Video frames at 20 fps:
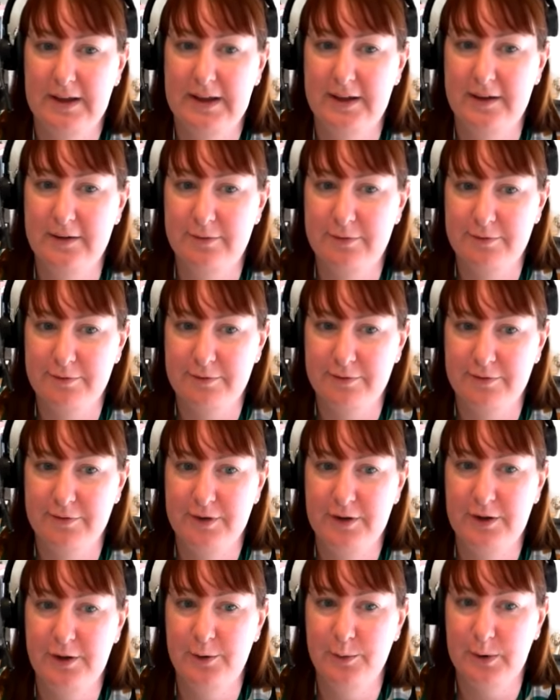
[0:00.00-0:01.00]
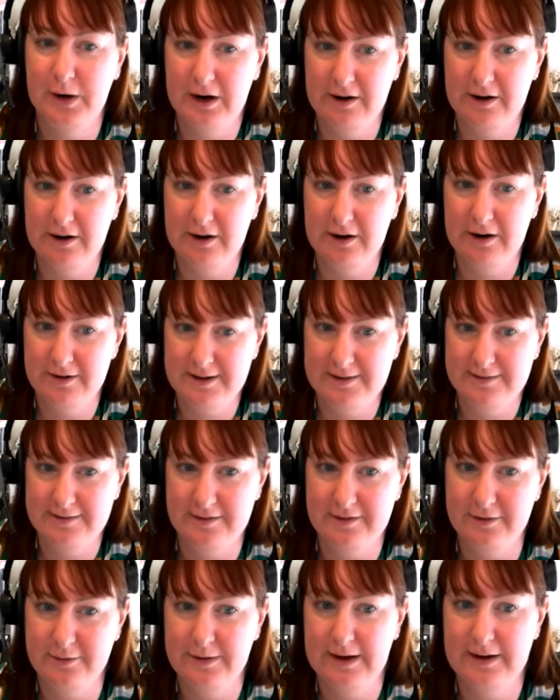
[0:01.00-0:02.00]
if you are in a
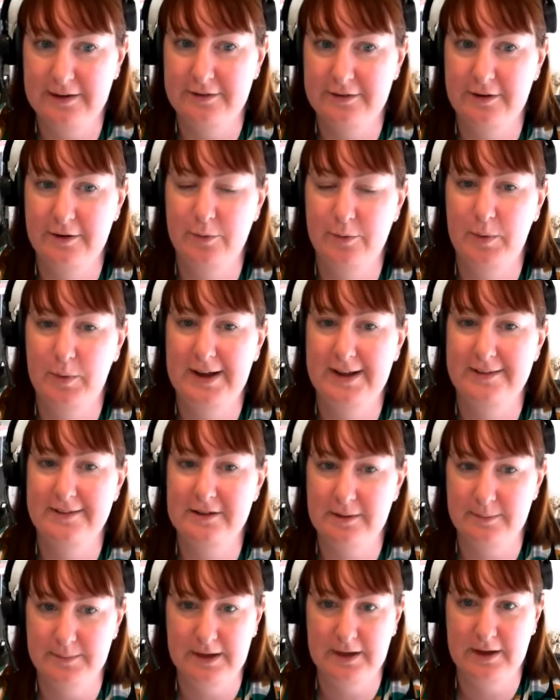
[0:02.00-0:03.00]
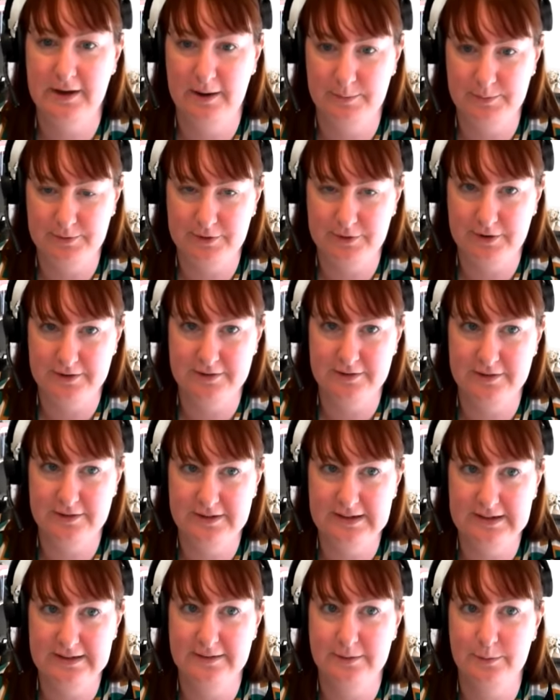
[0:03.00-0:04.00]
situation where something comes across your
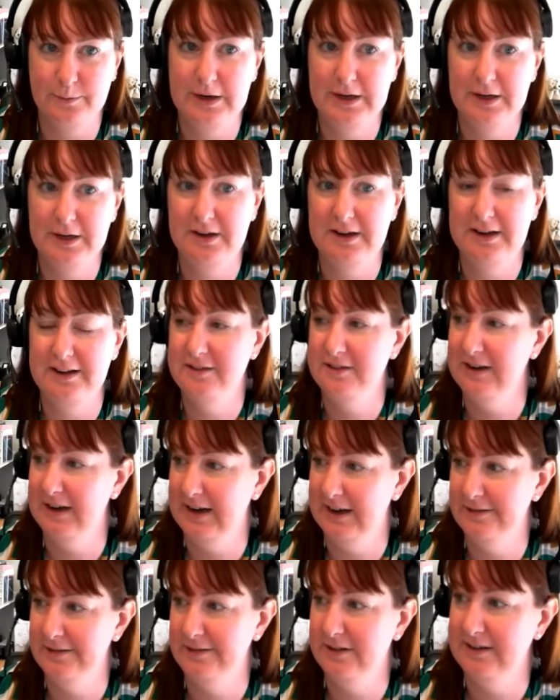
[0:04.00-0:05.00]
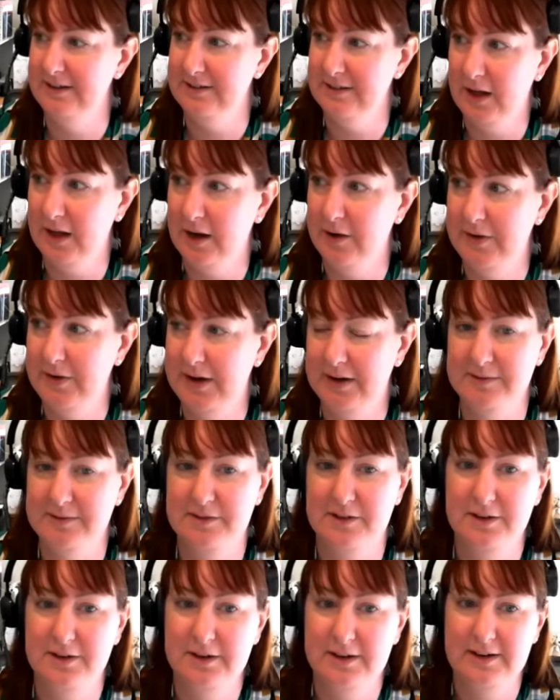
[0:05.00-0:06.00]
desk where you need to analyze out of hours
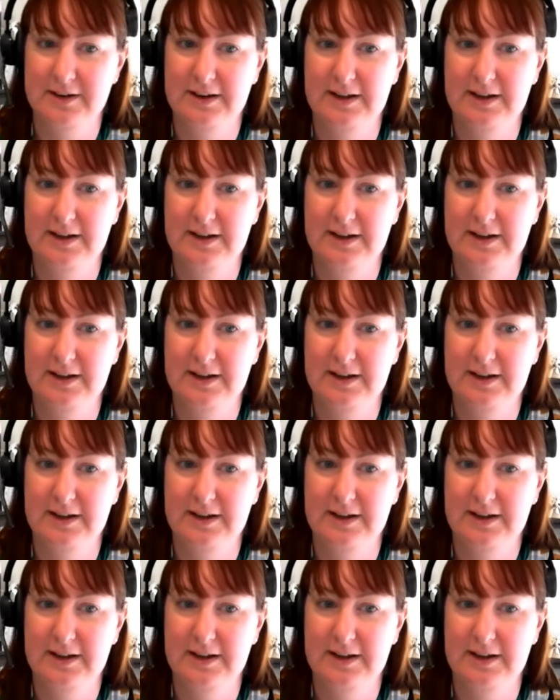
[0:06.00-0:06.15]
conduct,